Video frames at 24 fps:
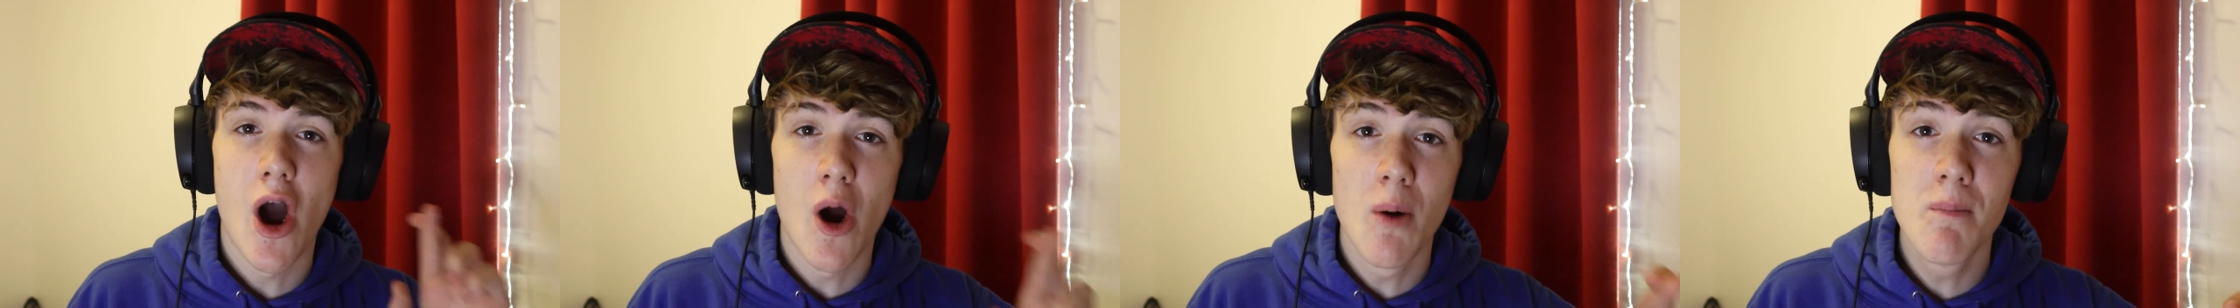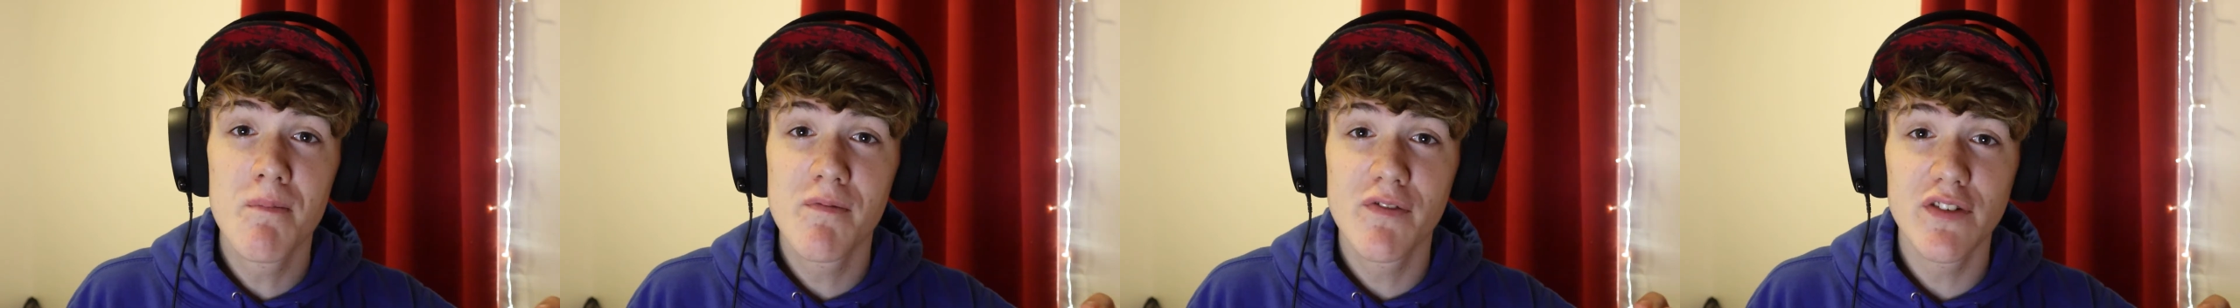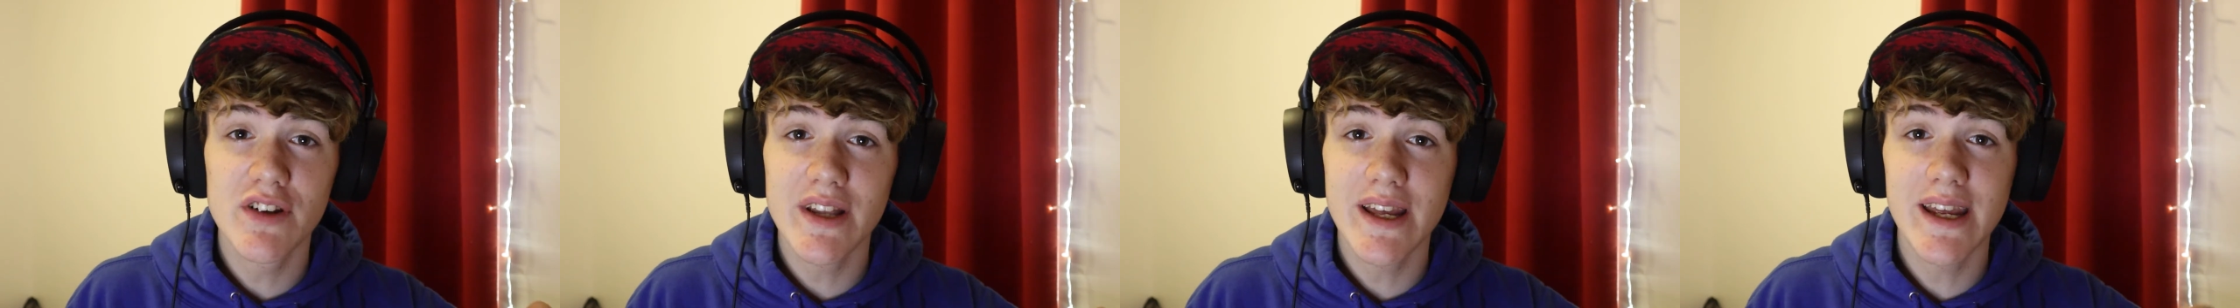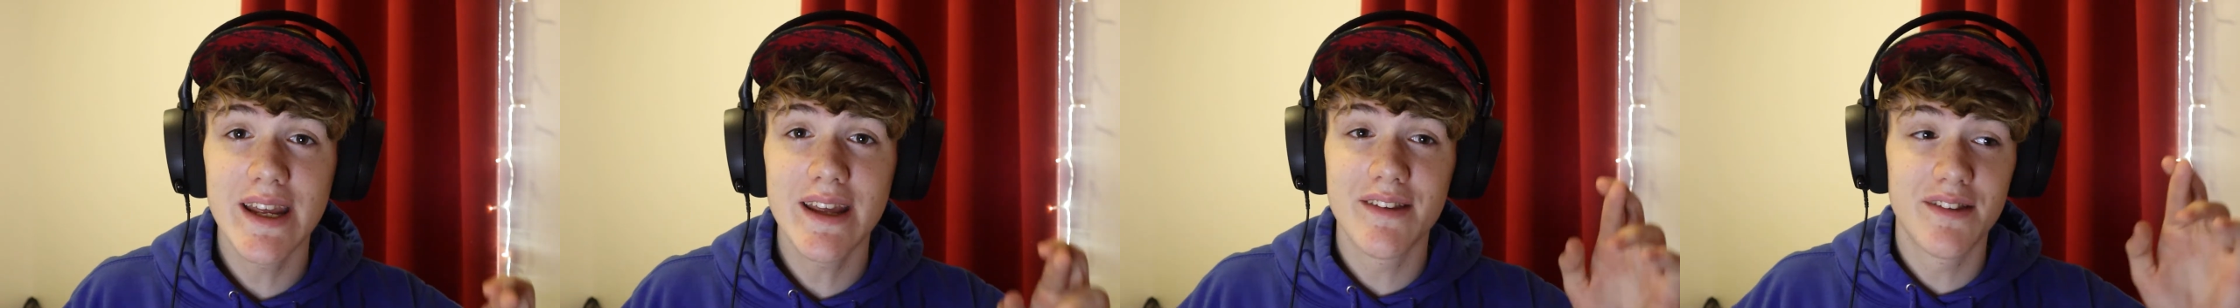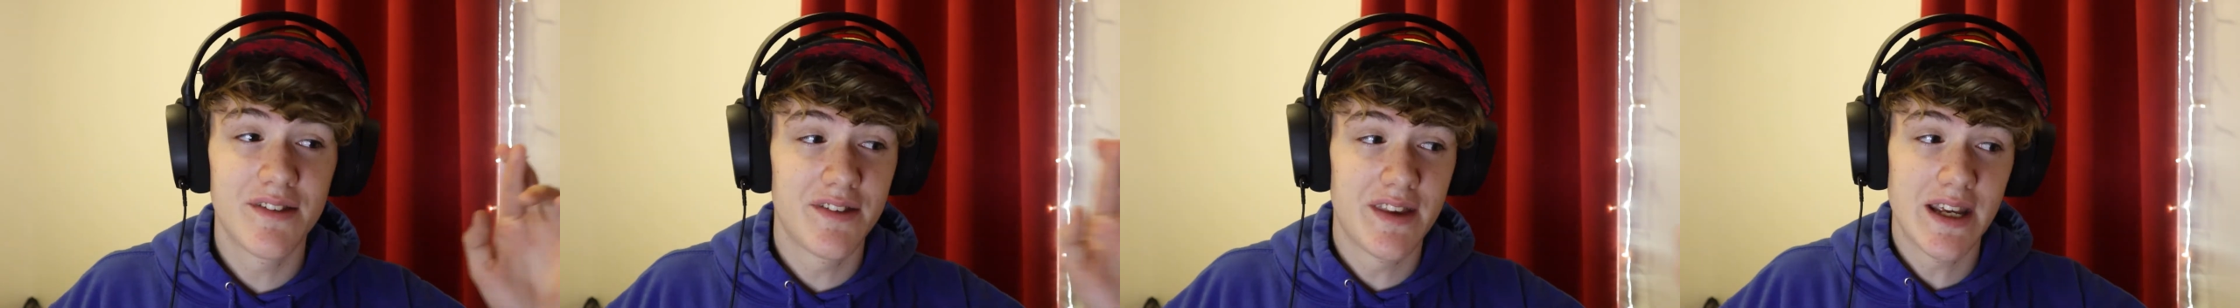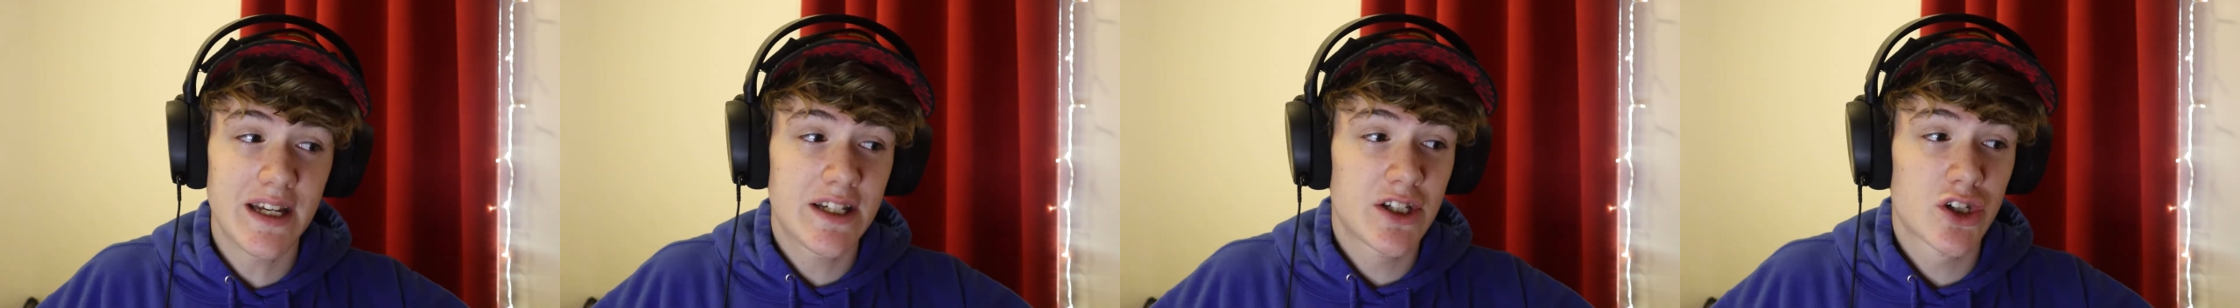Hopefully,
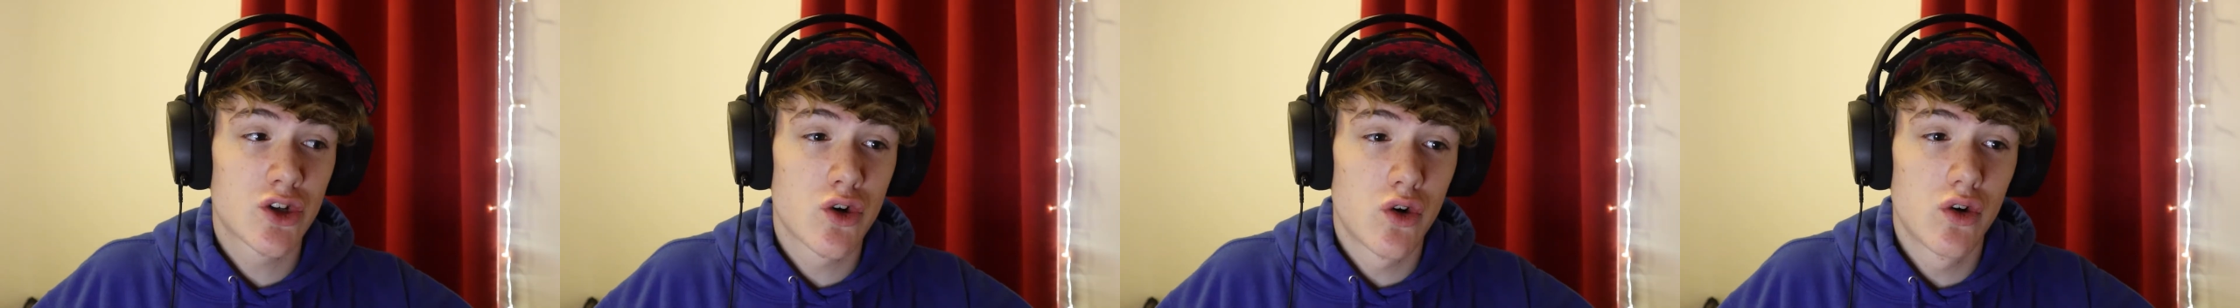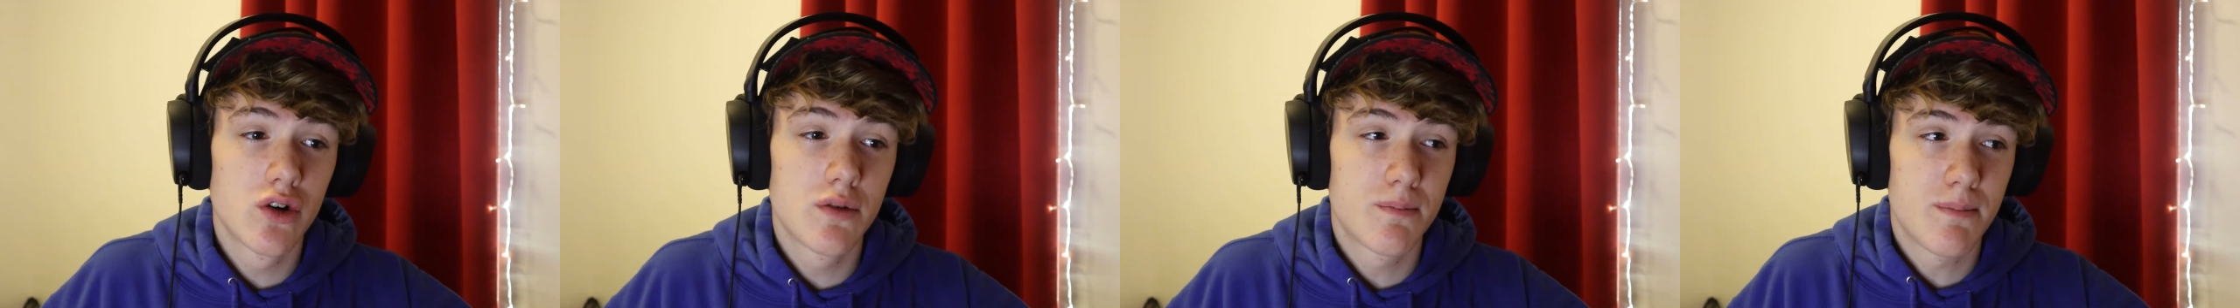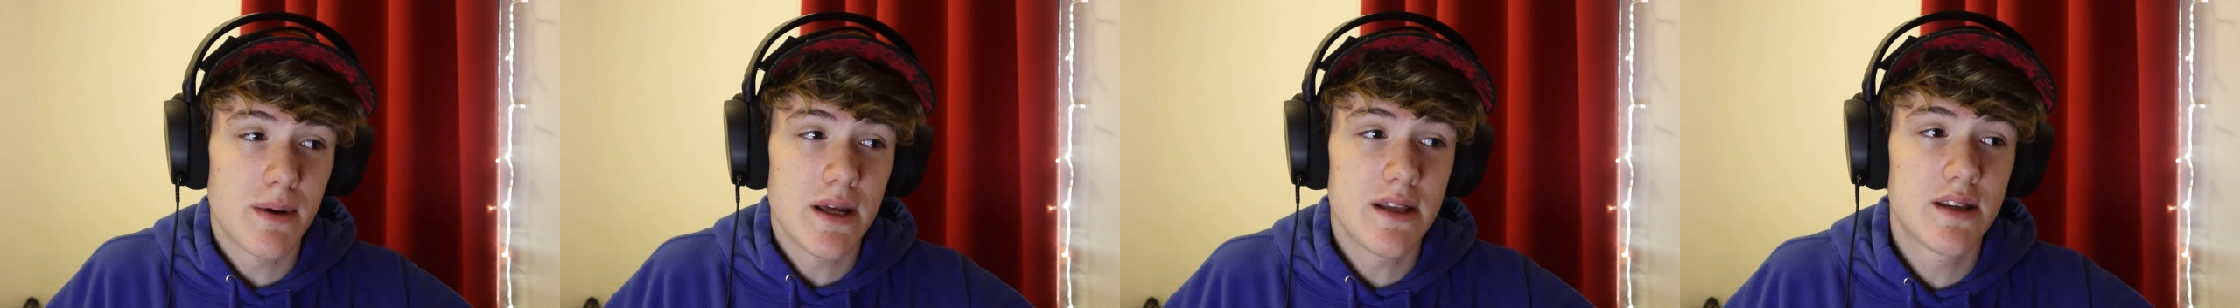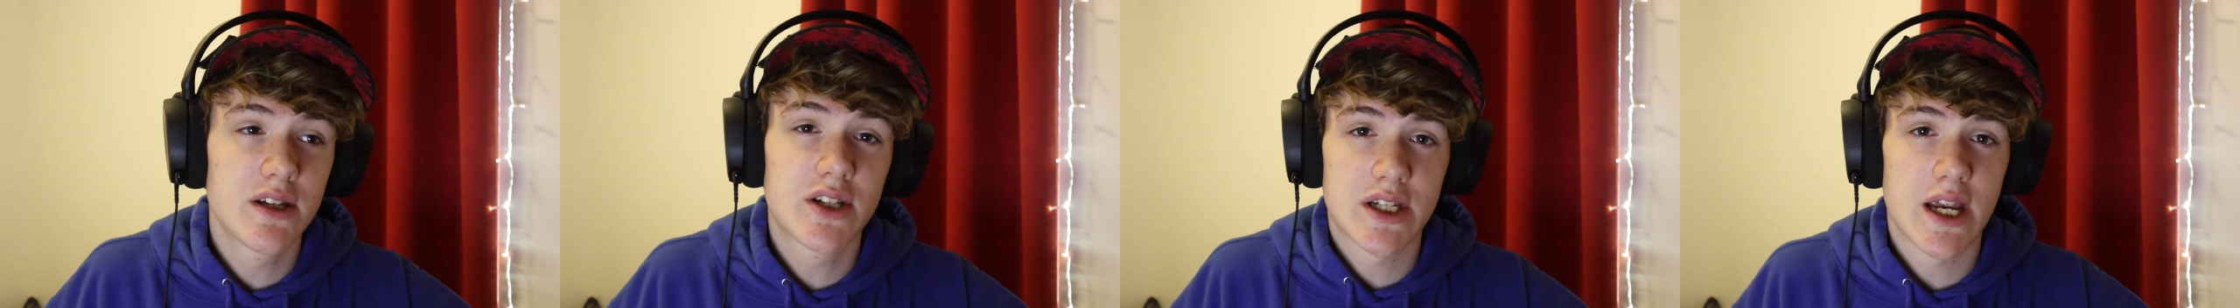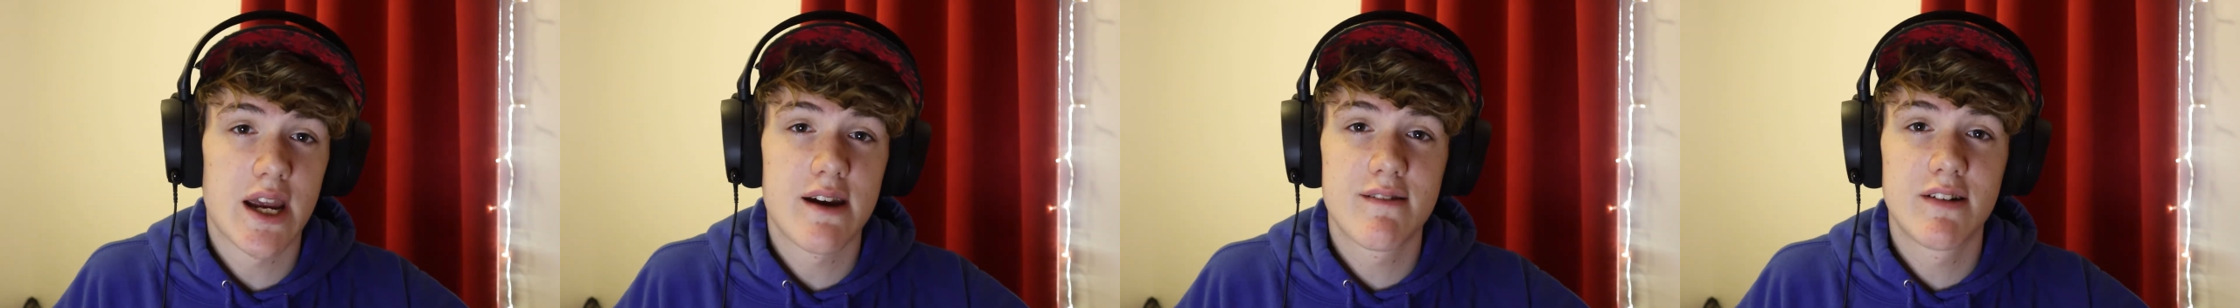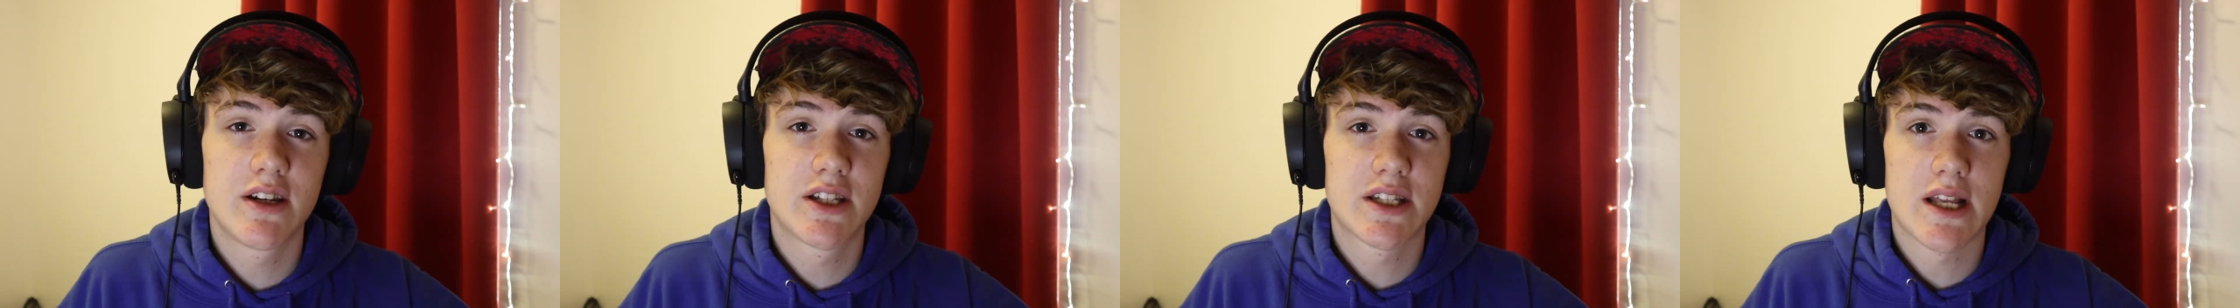this could be the
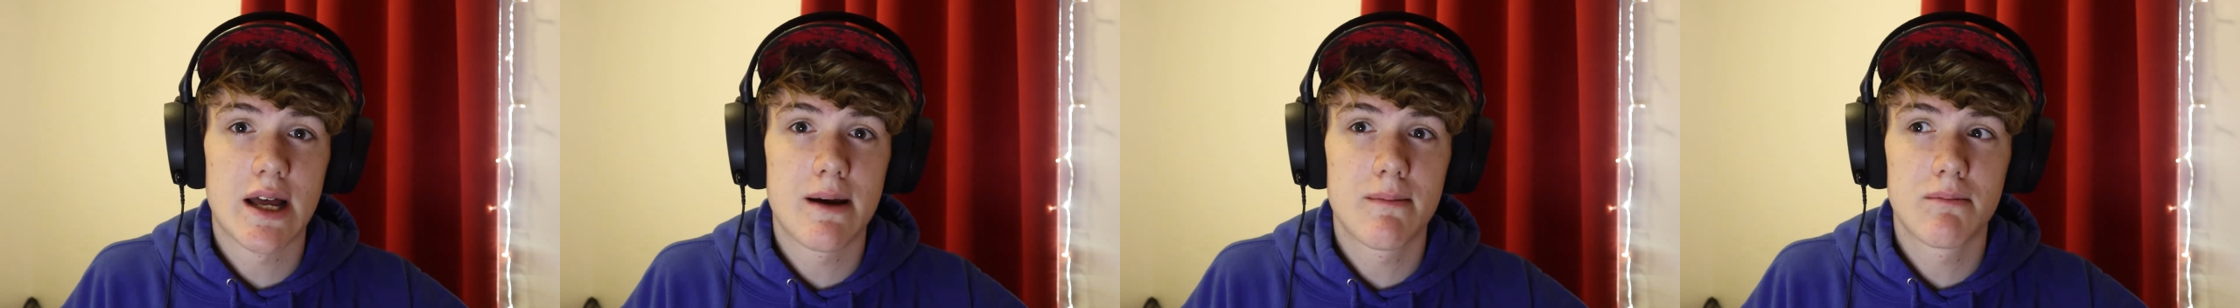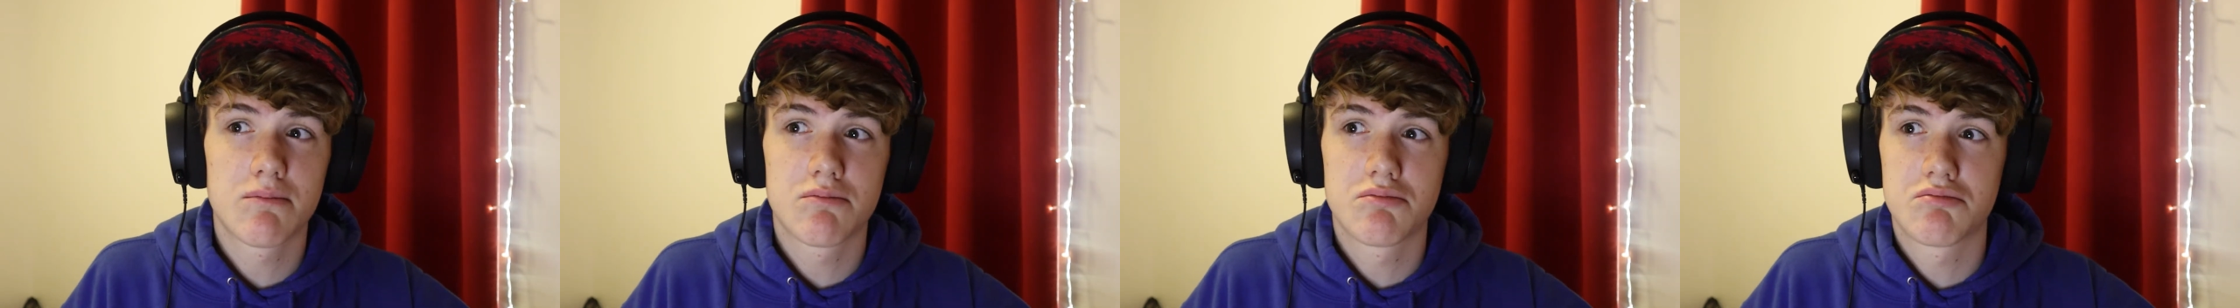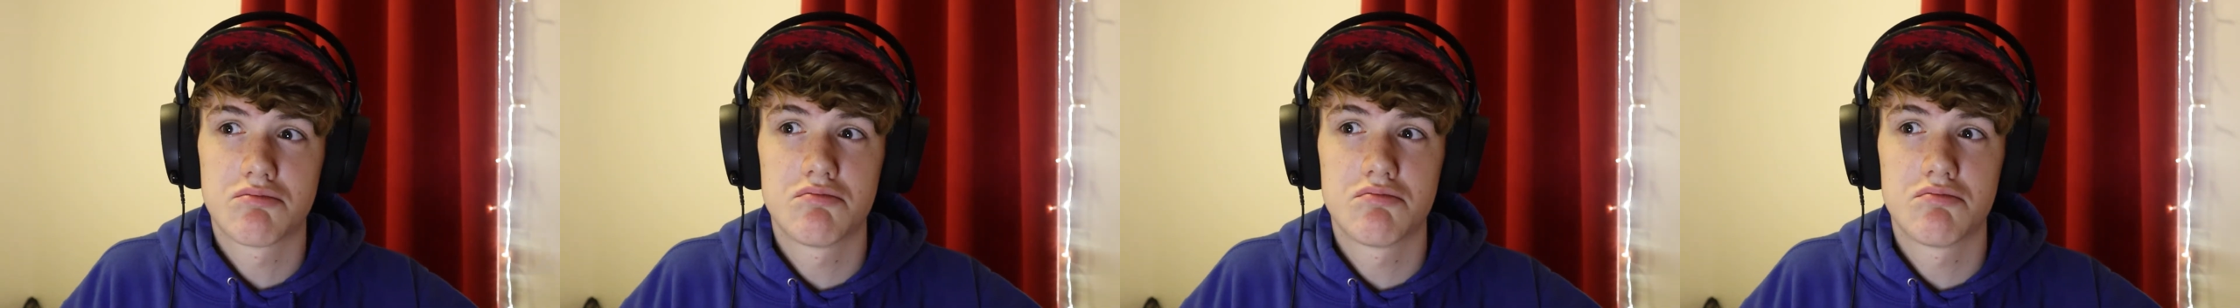series that